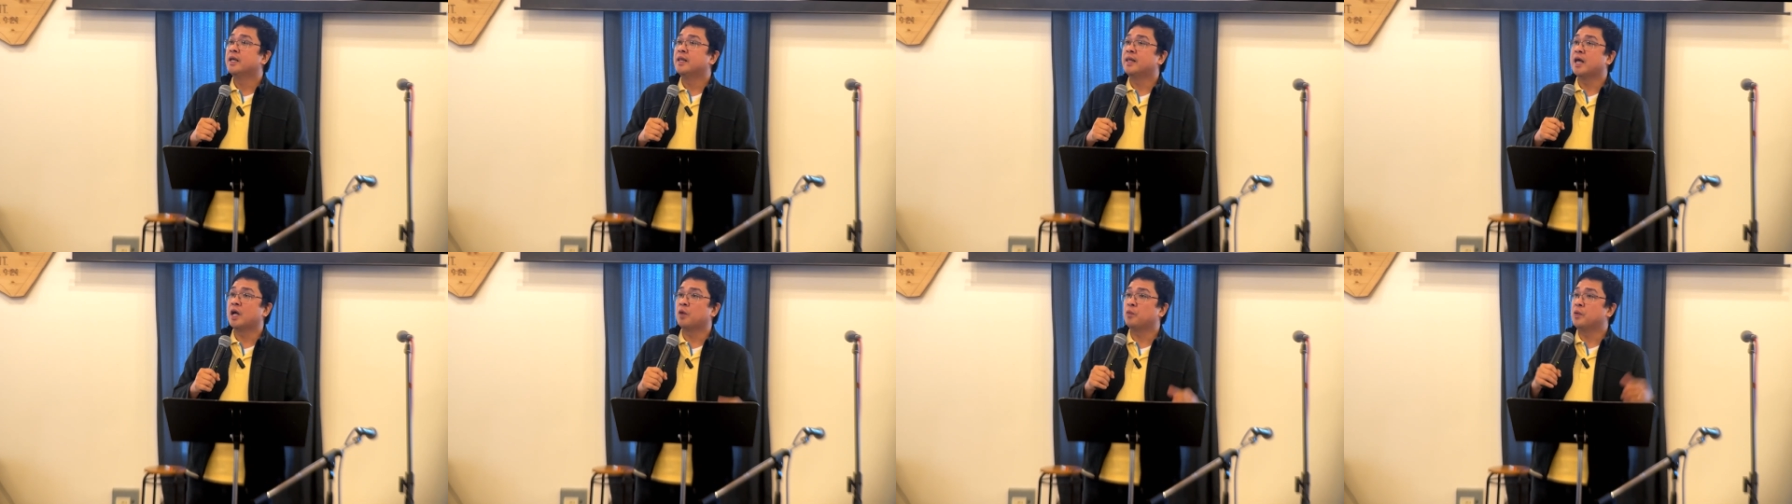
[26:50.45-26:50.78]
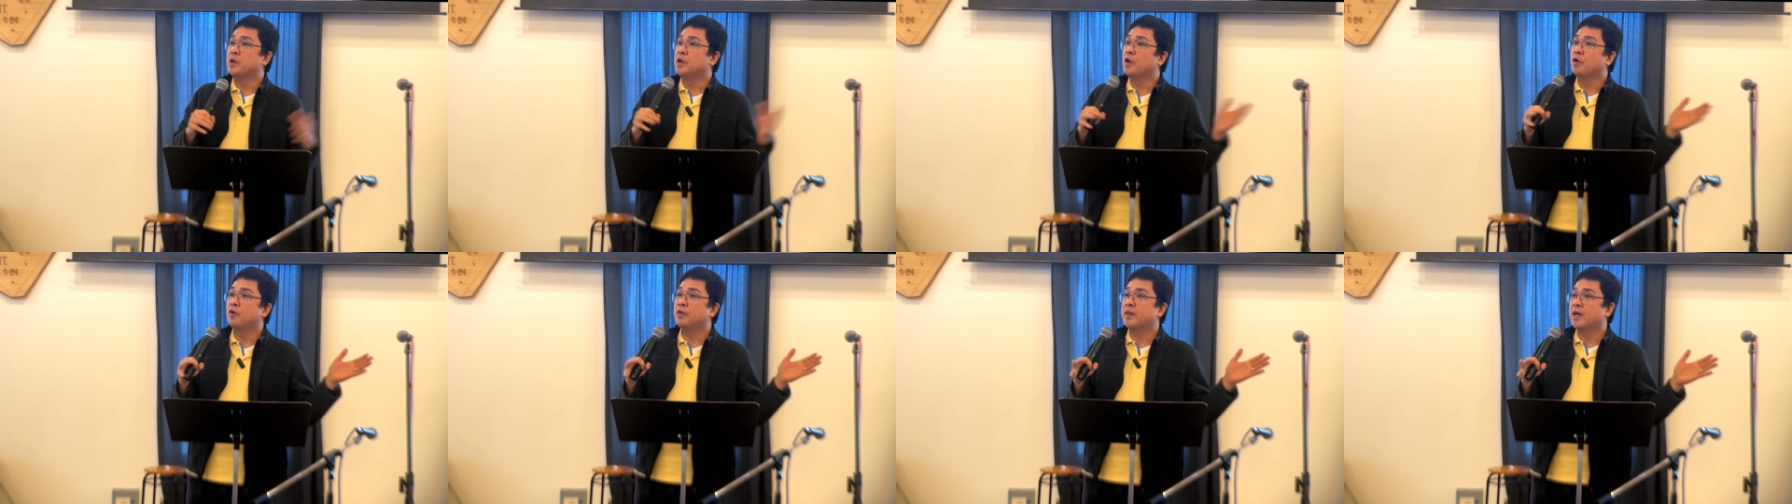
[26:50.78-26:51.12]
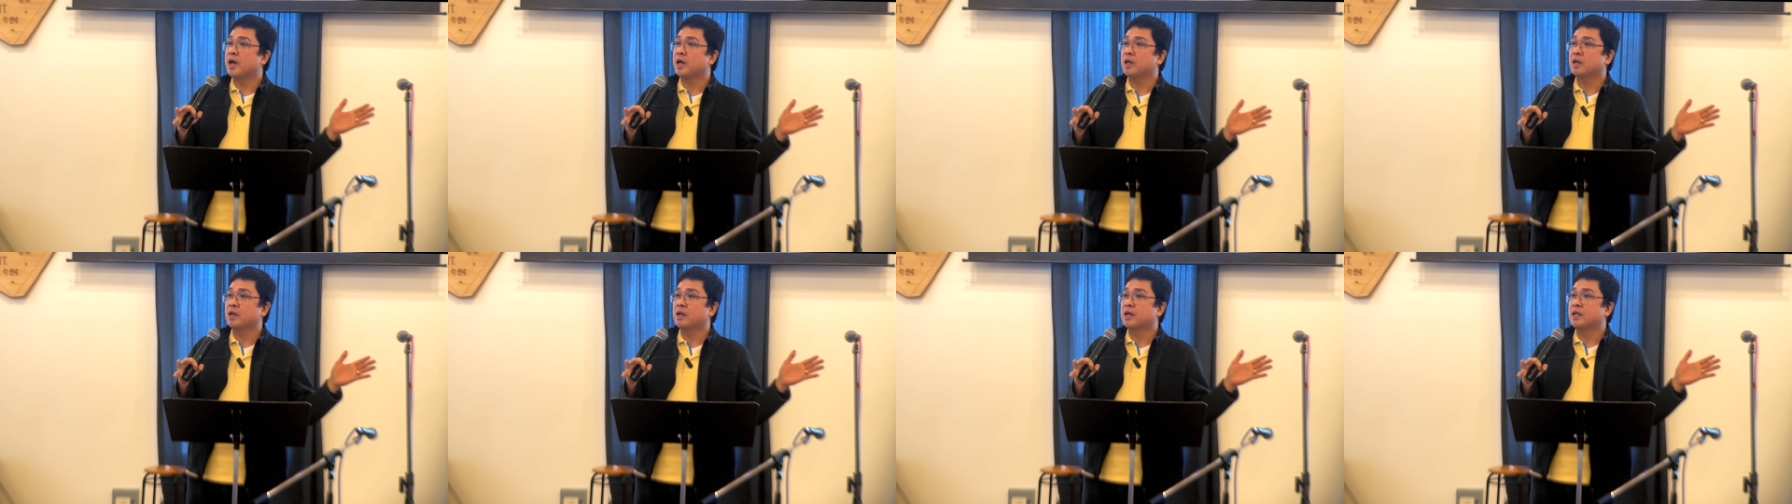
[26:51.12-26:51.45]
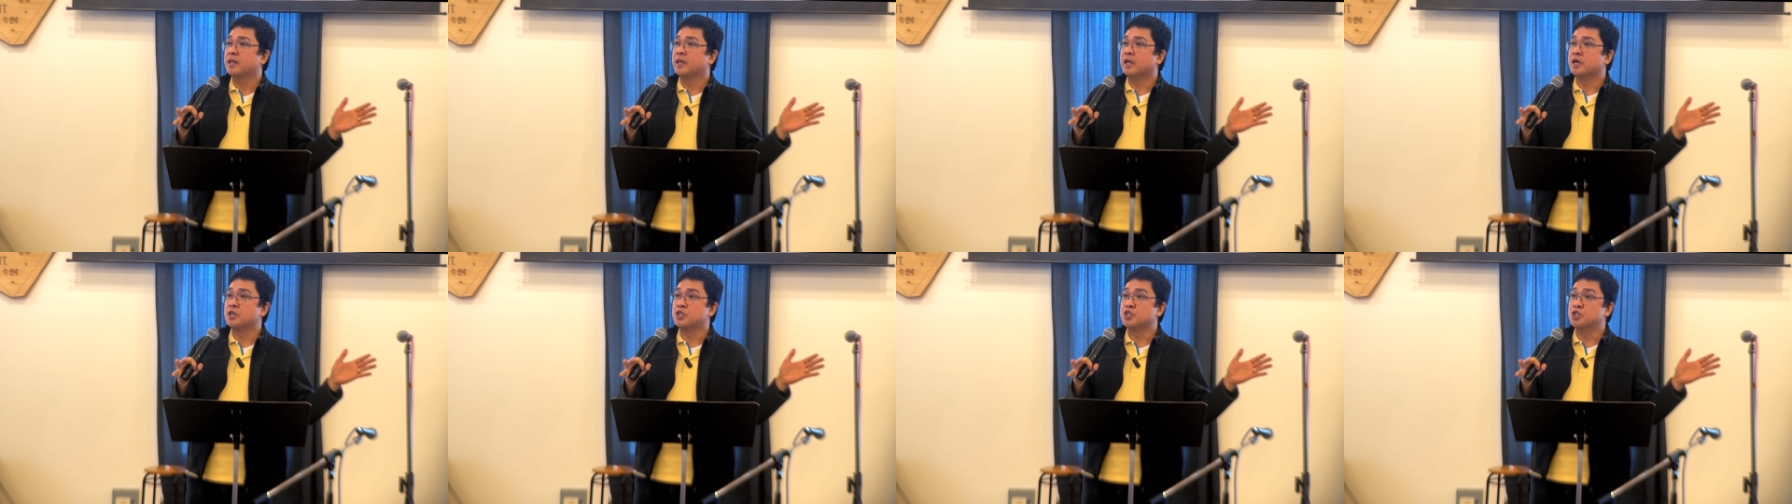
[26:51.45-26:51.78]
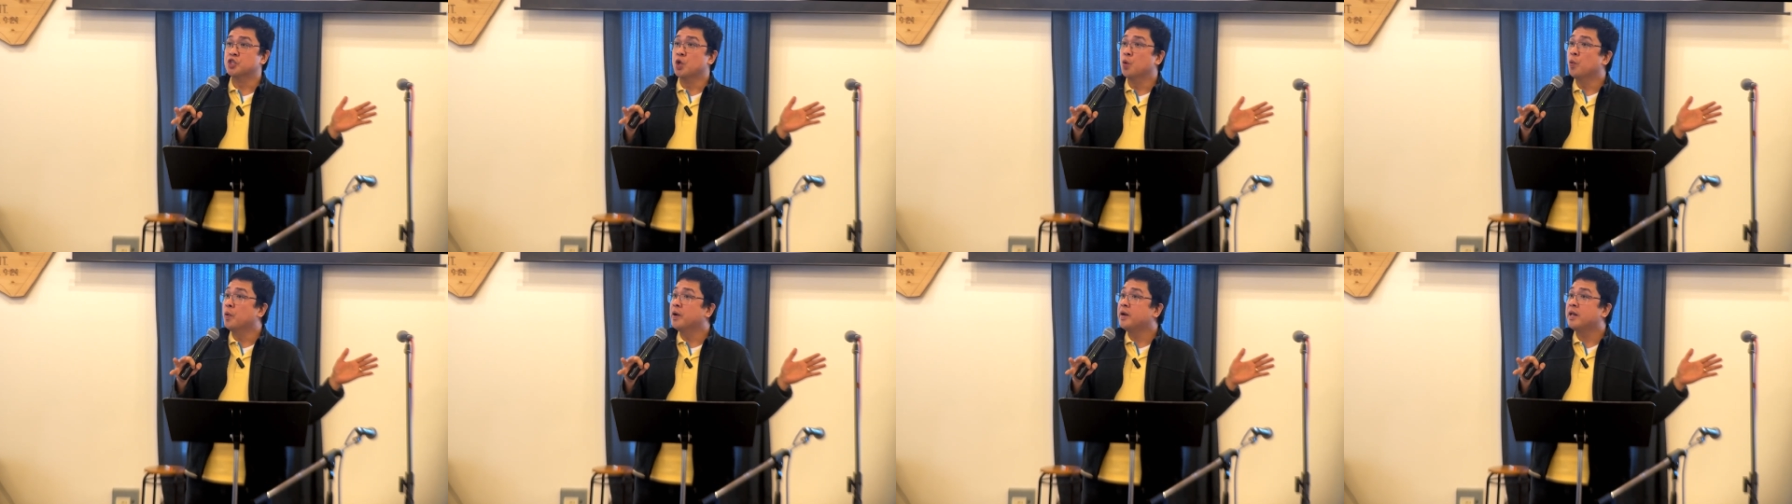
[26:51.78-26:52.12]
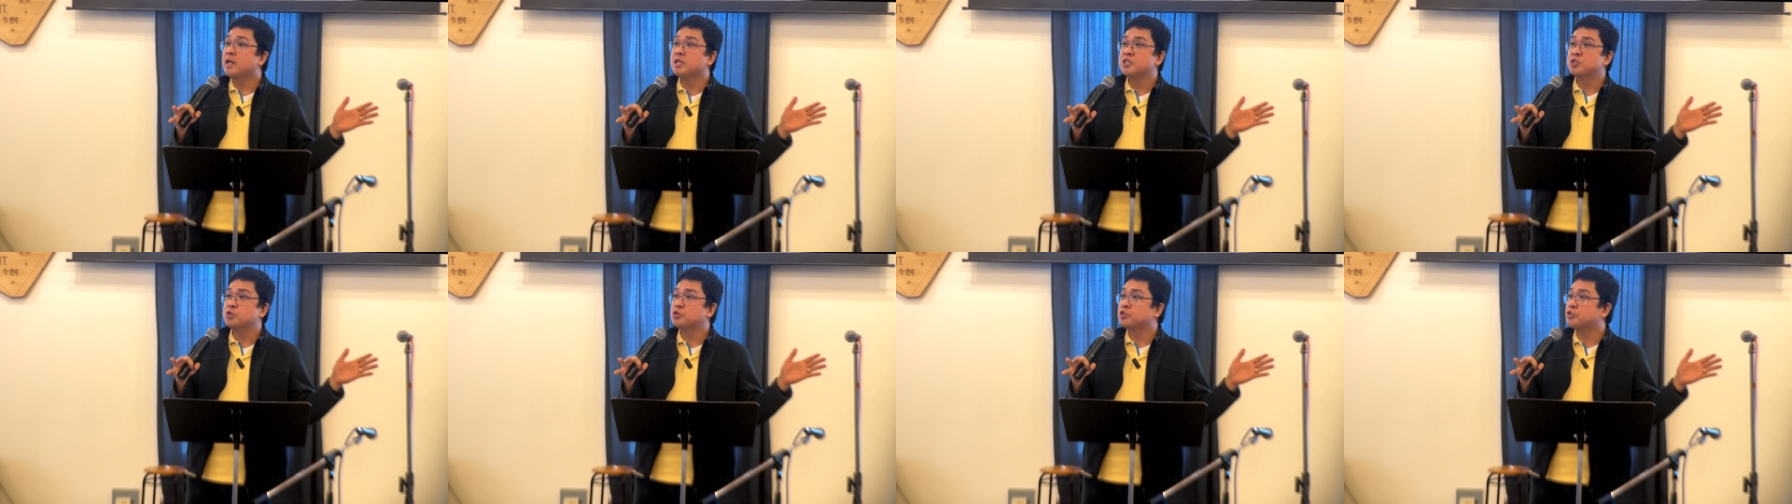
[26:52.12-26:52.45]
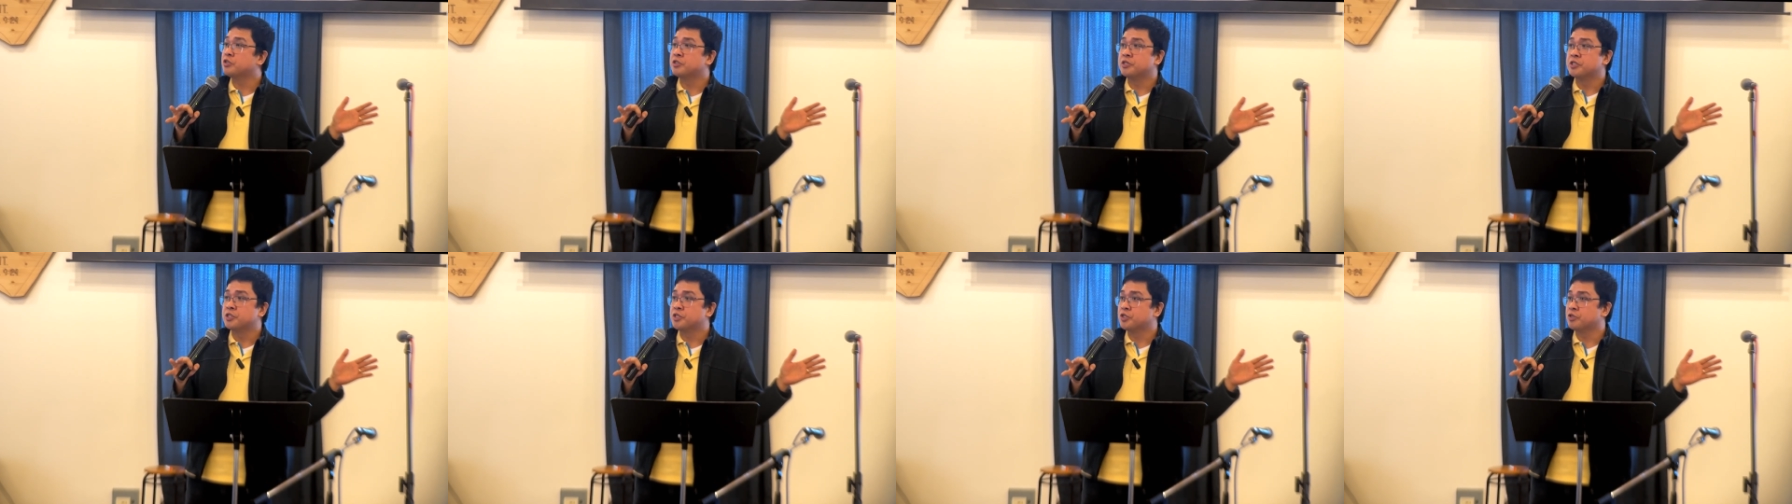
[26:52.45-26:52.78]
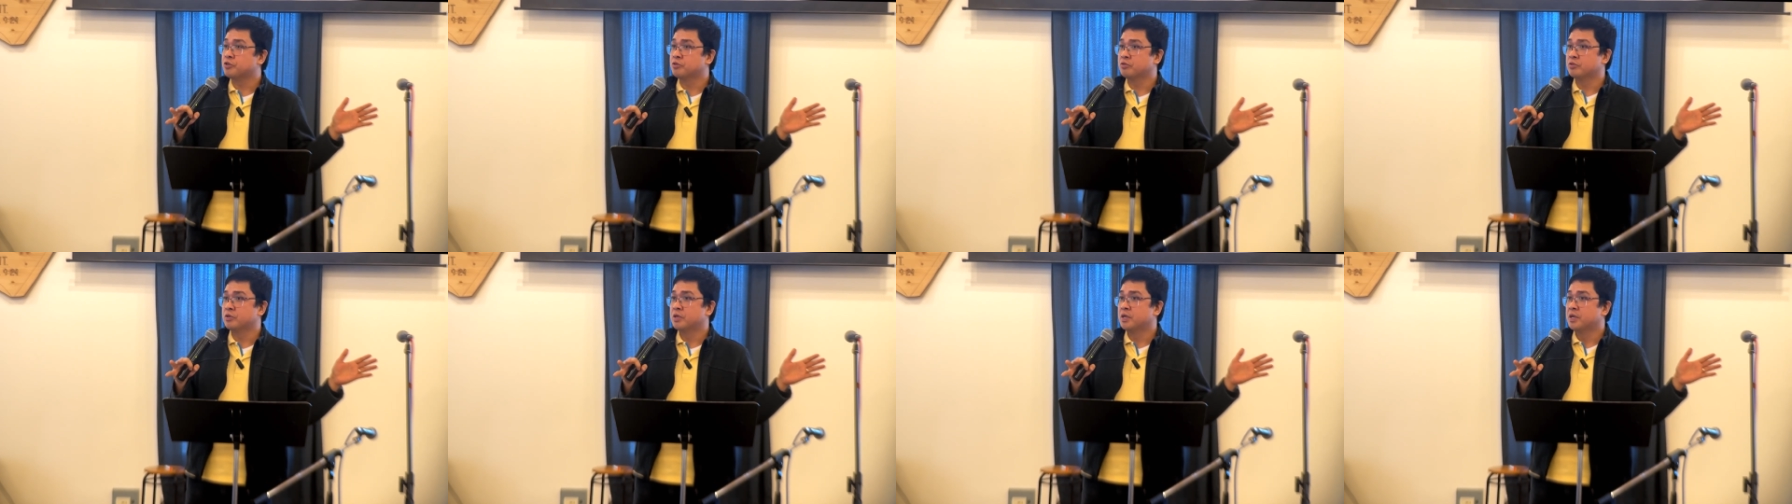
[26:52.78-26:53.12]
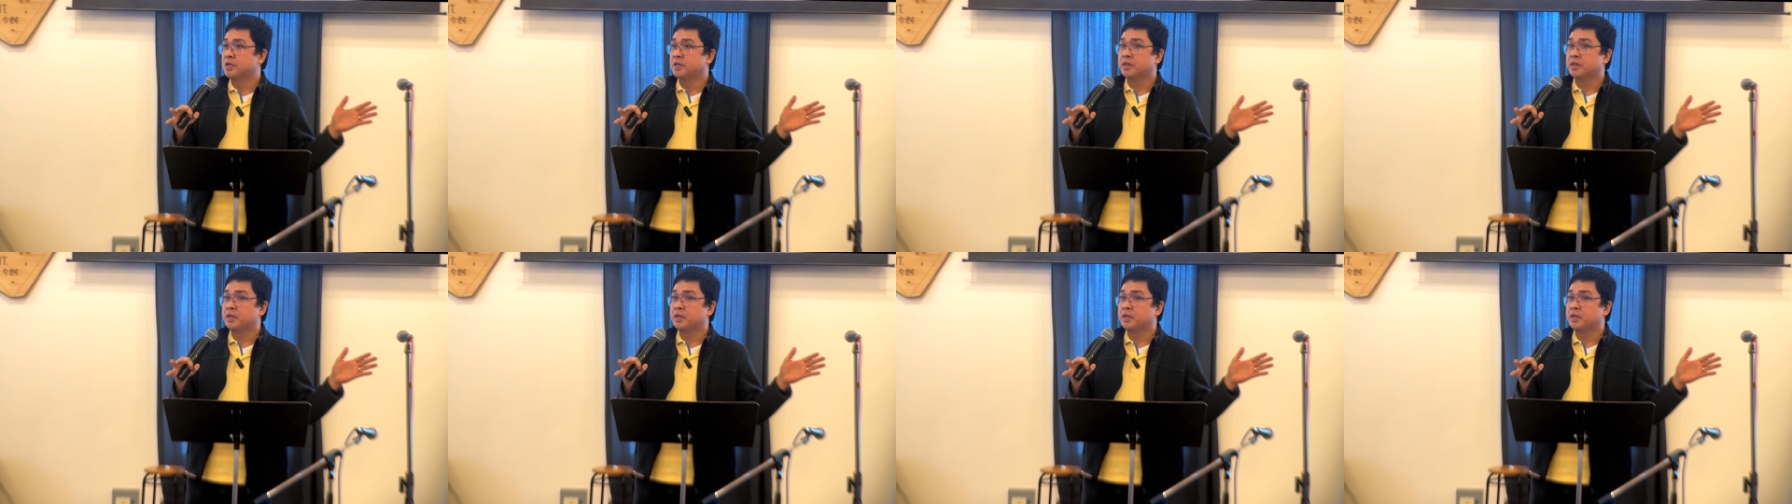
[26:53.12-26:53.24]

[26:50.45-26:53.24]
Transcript: that we know that there's no one else to turn to,